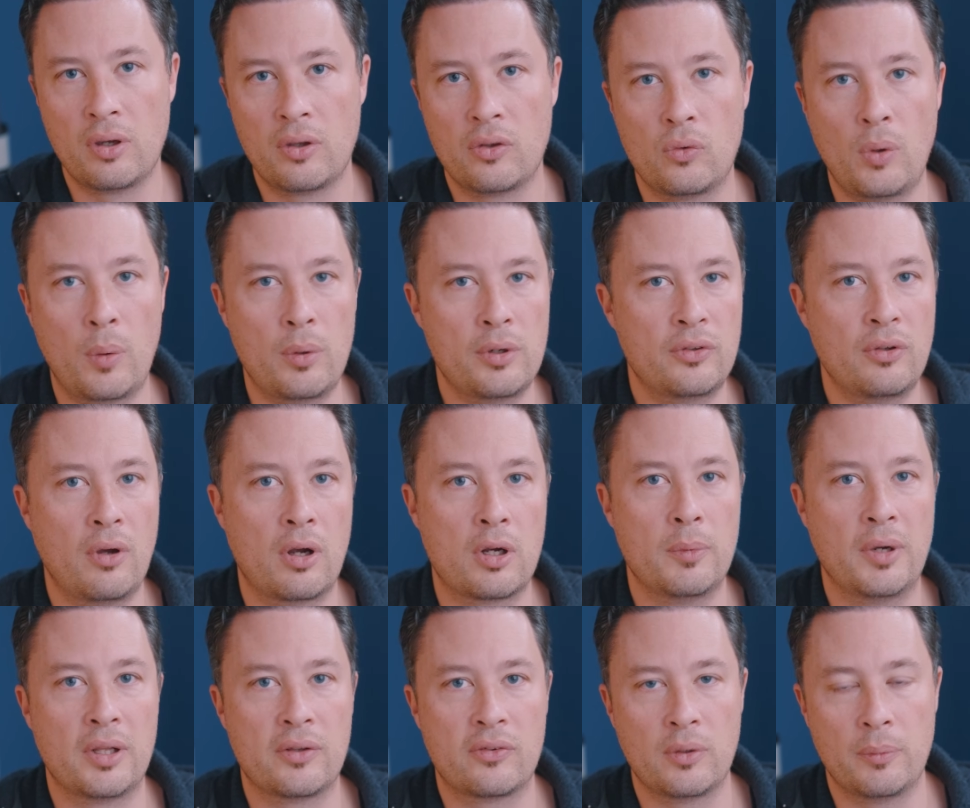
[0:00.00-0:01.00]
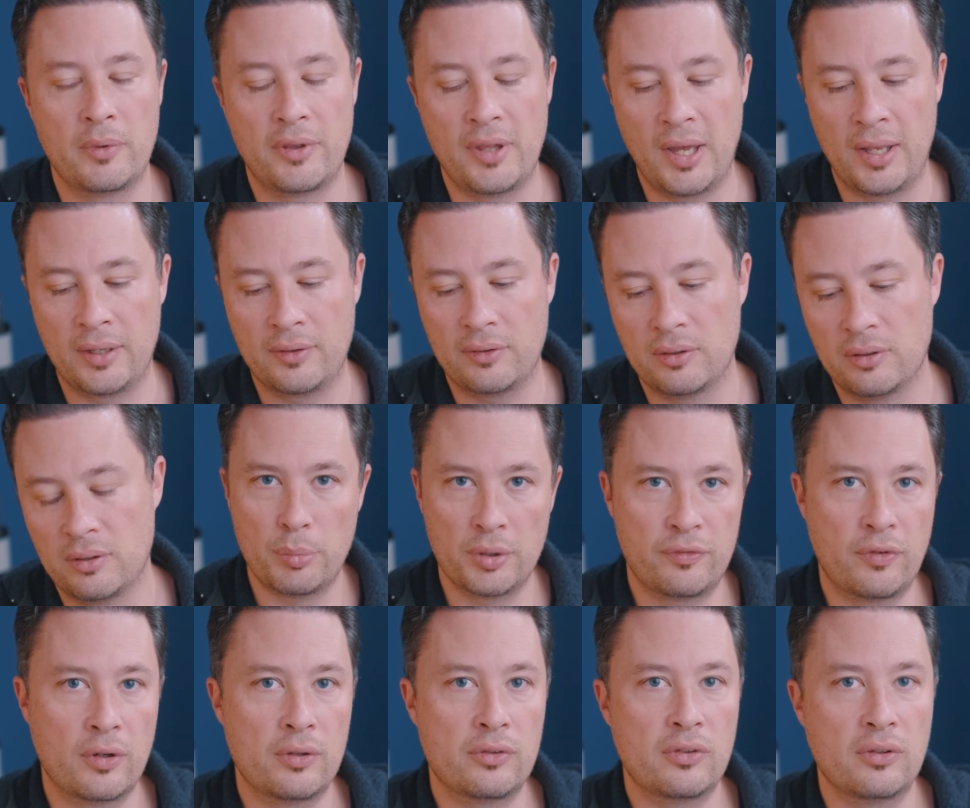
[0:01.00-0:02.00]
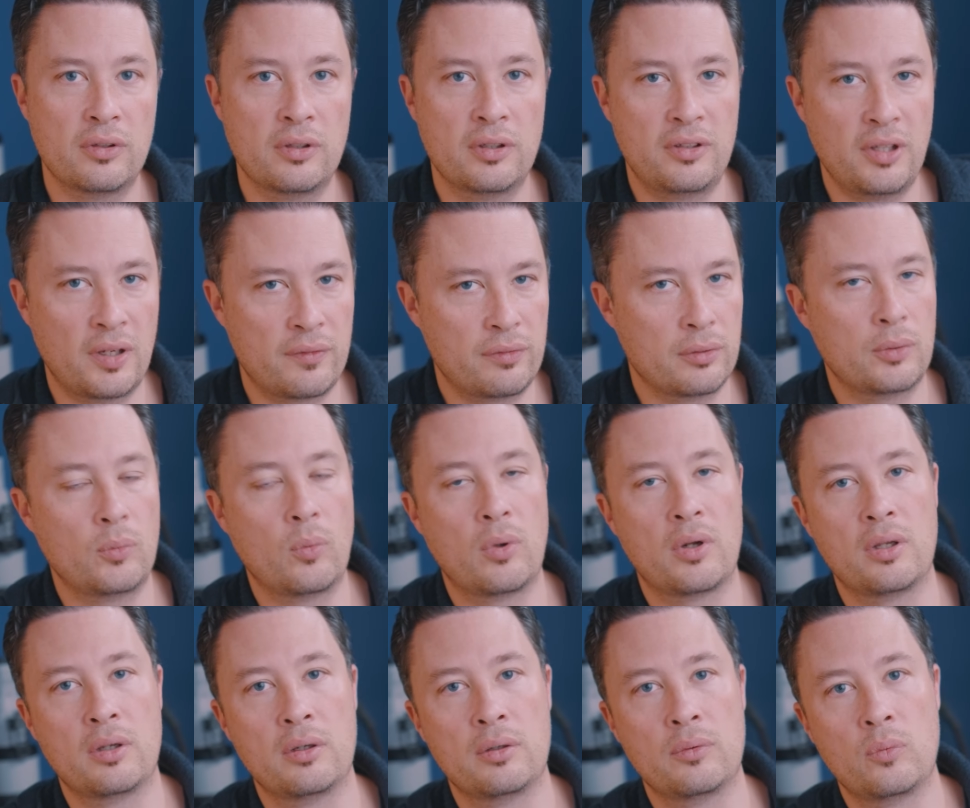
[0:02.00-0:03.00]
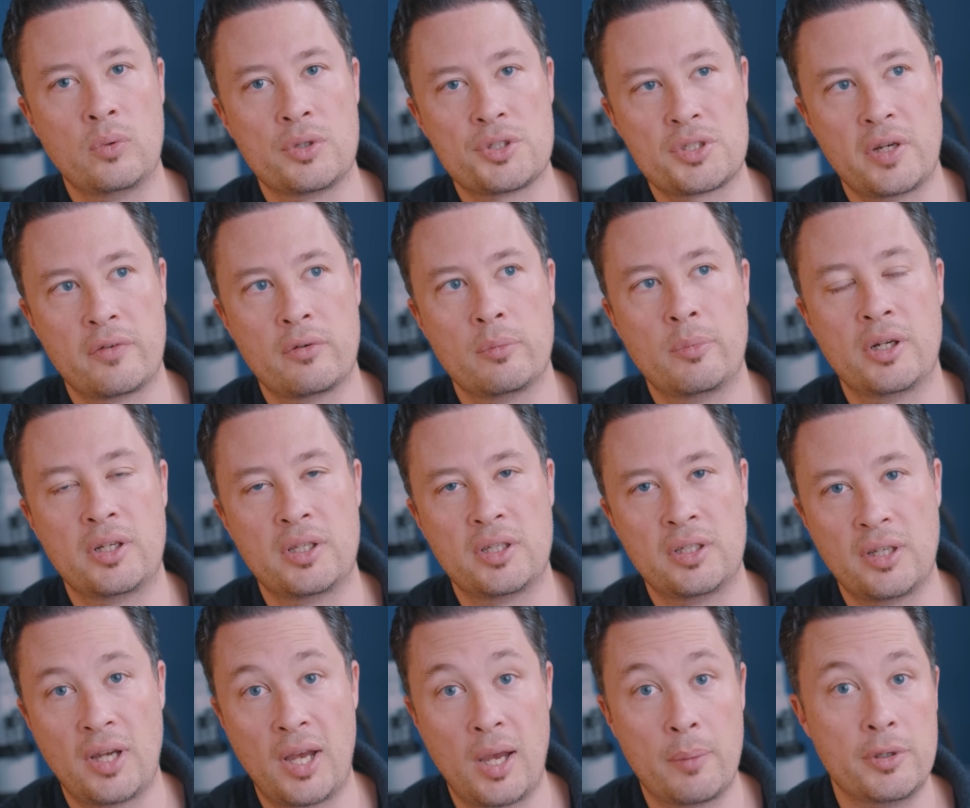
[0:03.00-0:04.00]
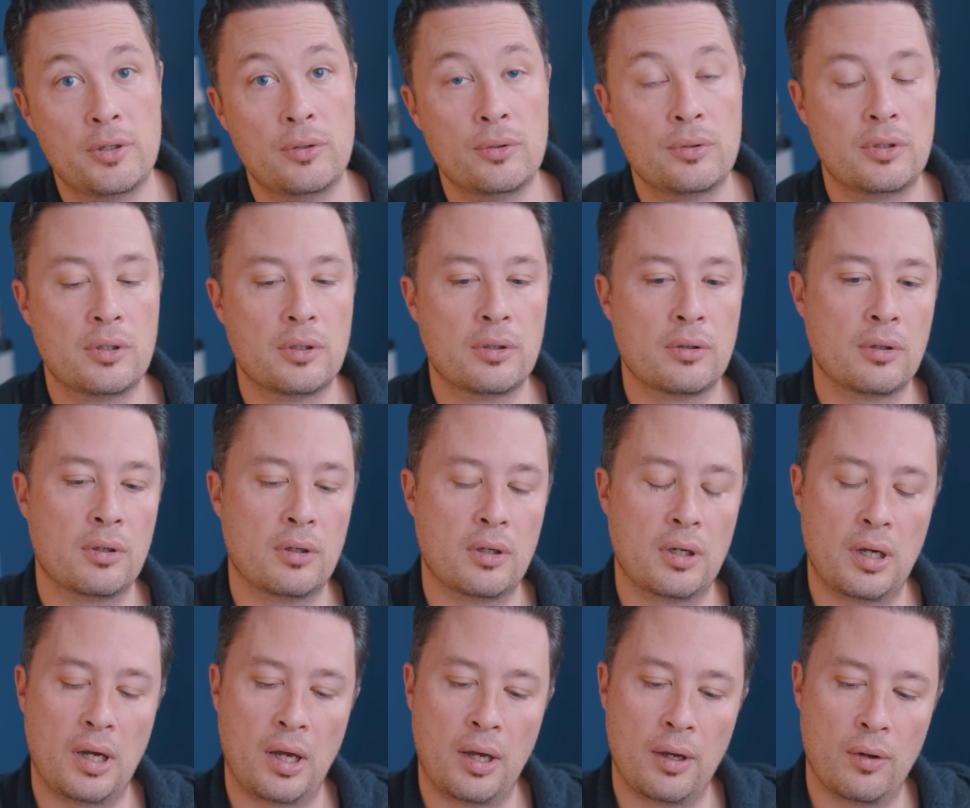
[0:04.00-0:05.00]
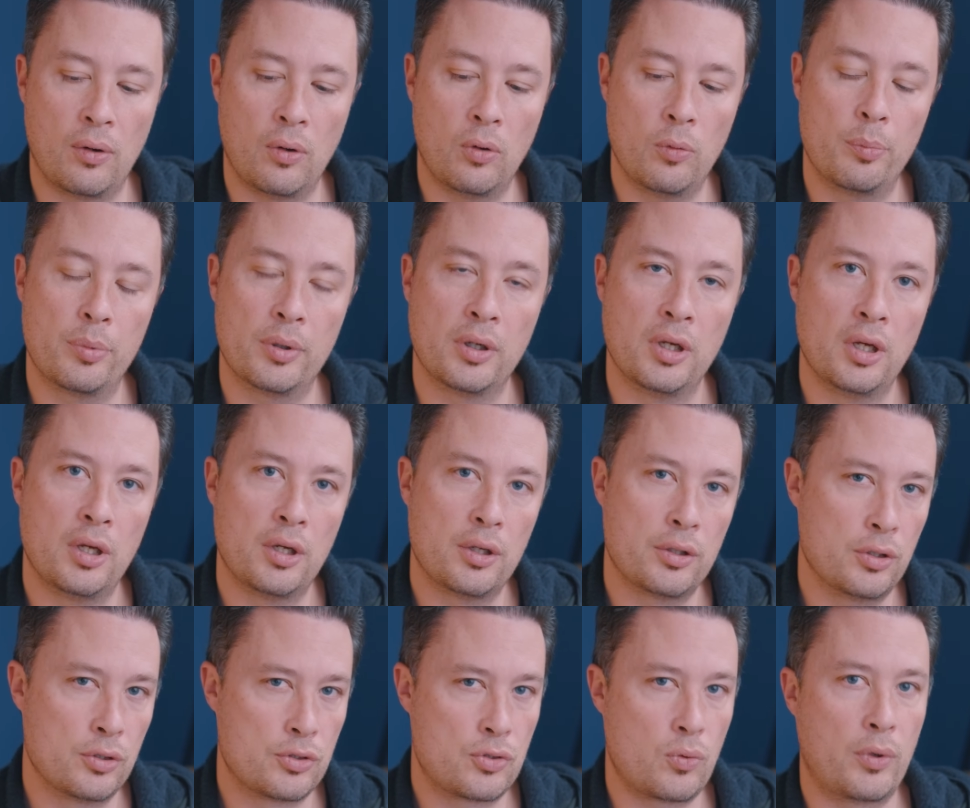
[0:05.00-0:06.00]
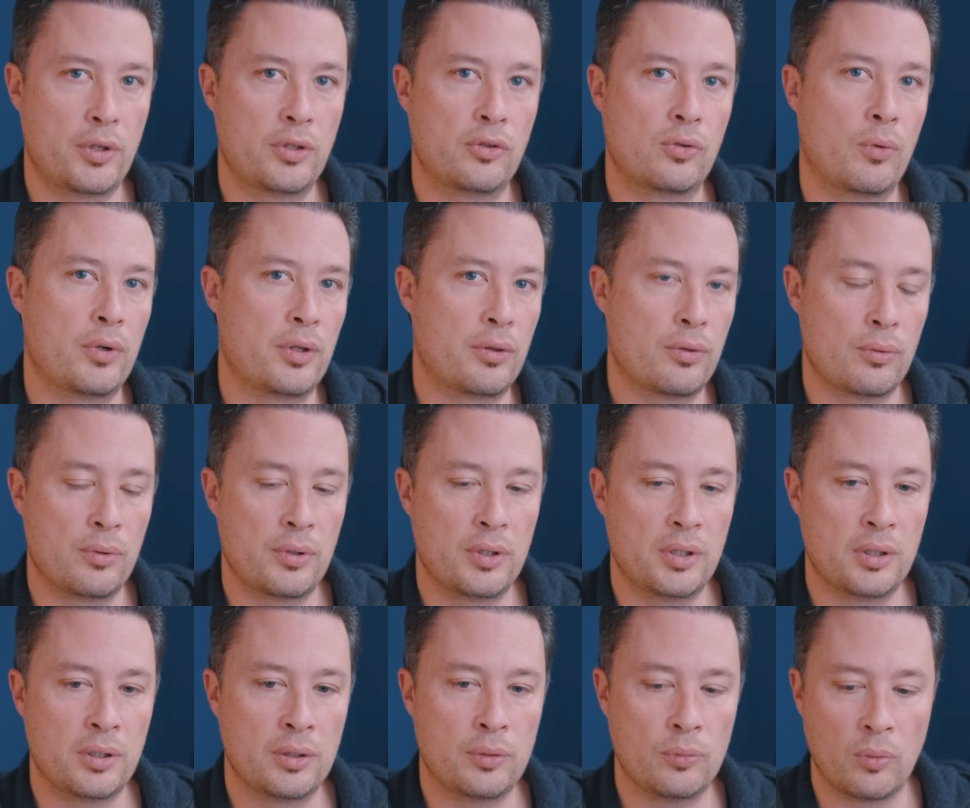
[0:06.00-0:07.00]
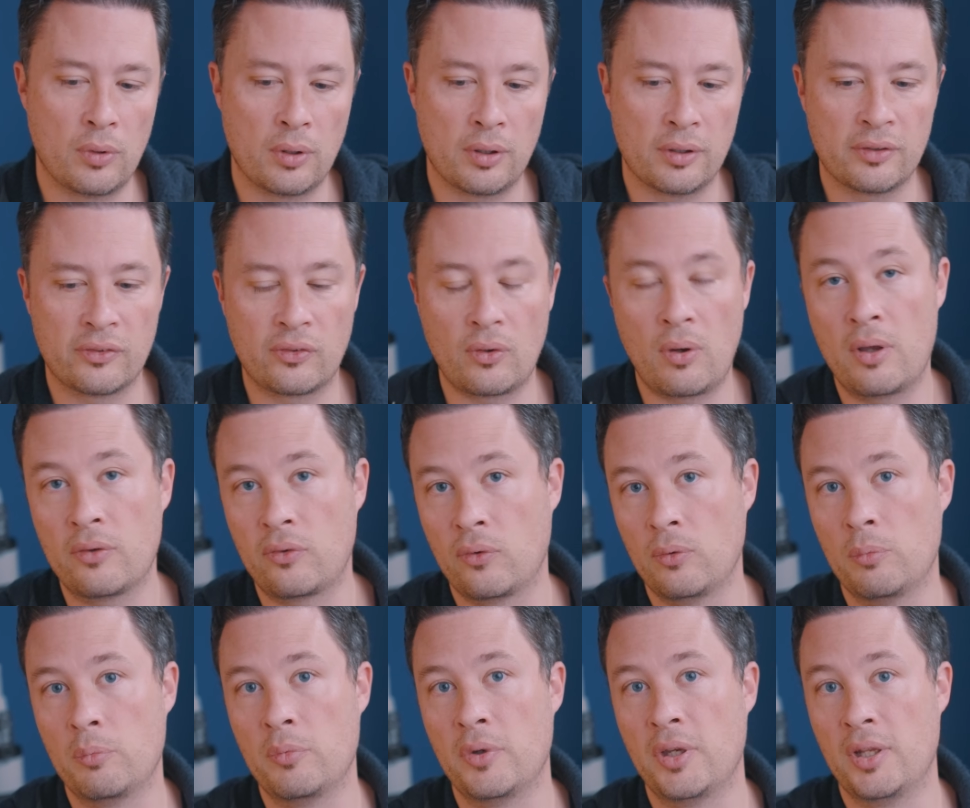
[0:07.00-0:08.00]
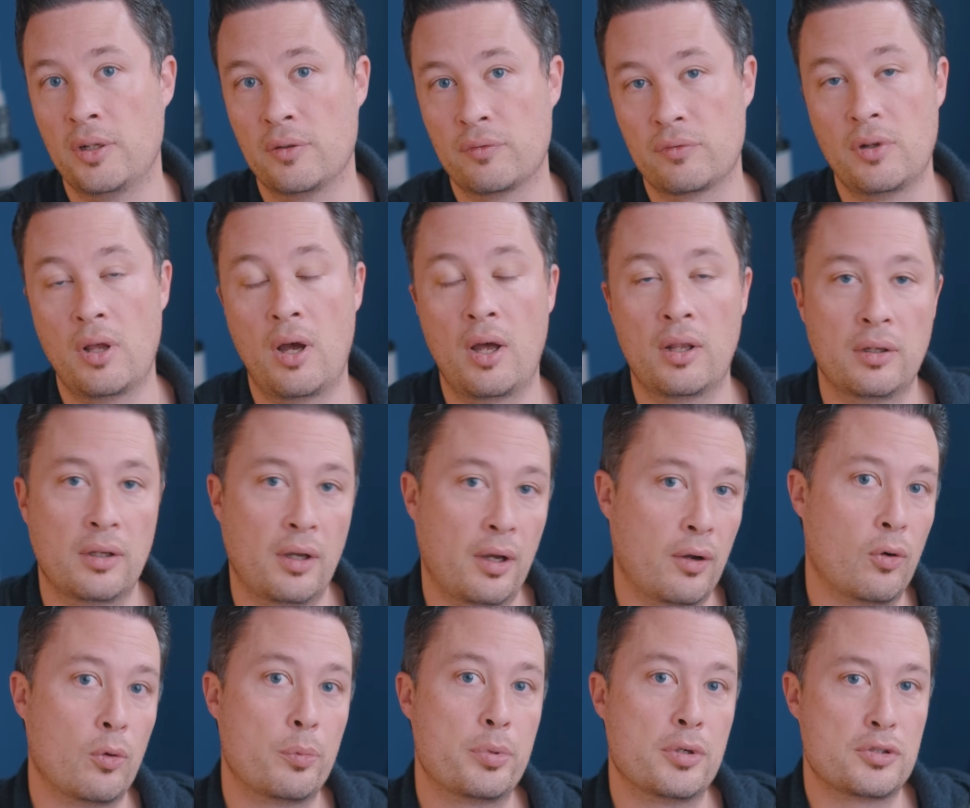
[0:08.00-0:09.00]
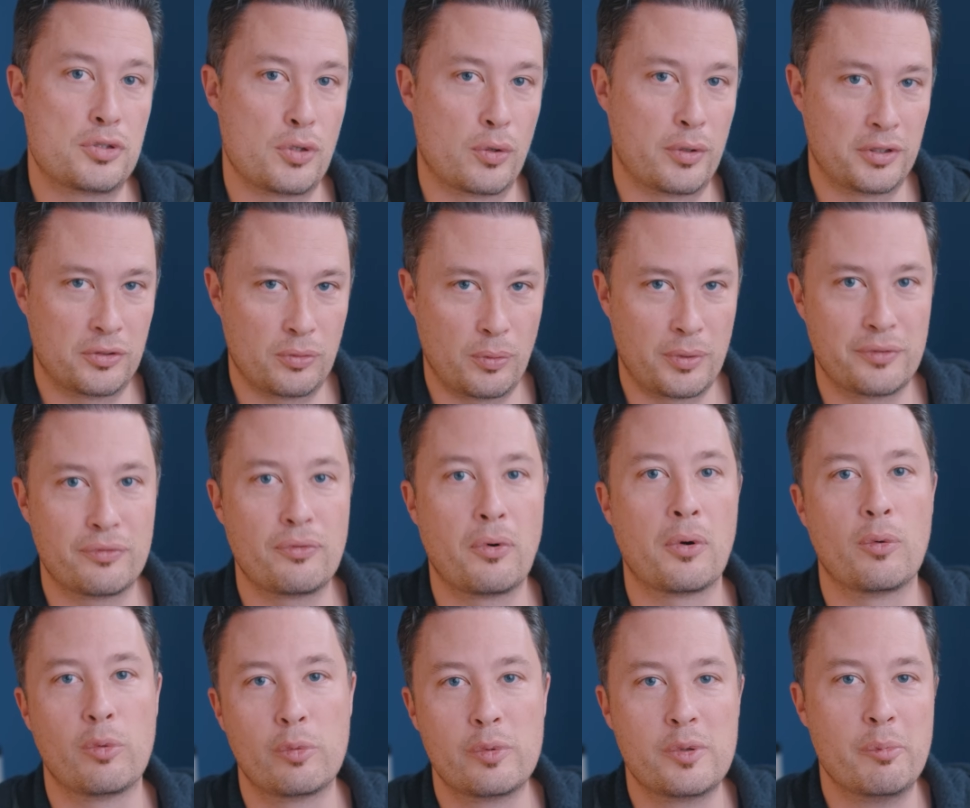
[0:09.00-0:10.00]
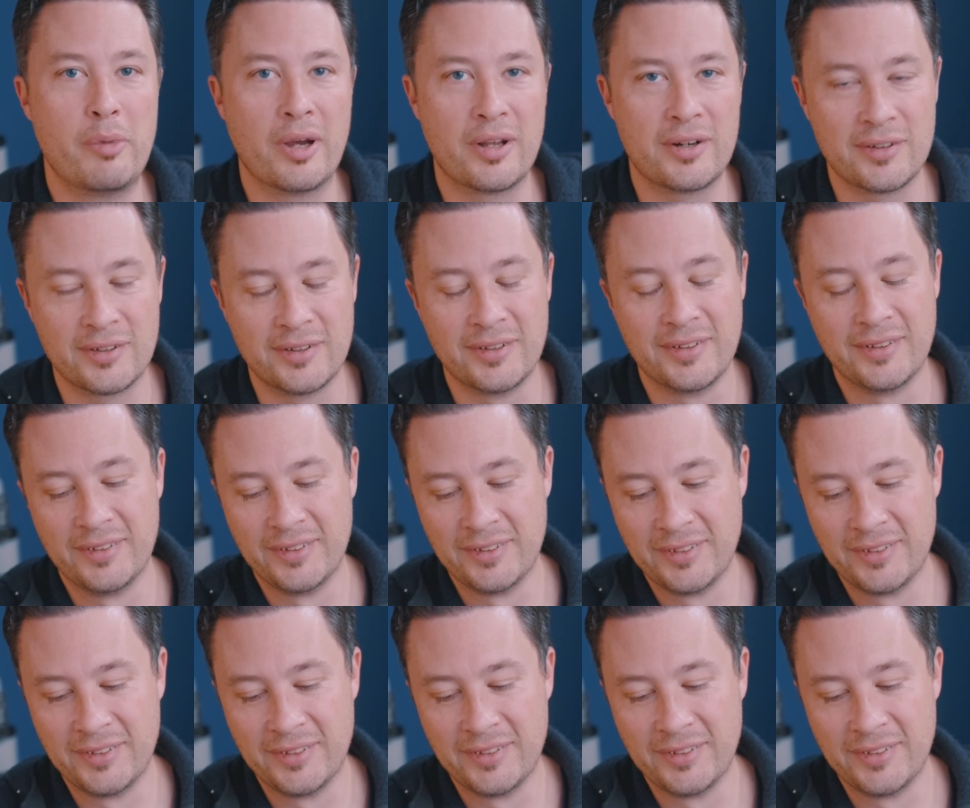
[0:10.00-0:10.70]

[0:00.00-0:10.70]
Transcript: So I want to talk about some of that. But firstly, definitely want to wish everybody a Happy New Year. I hope your 2023 was awesome, and if not, I hope your 2024 will be better.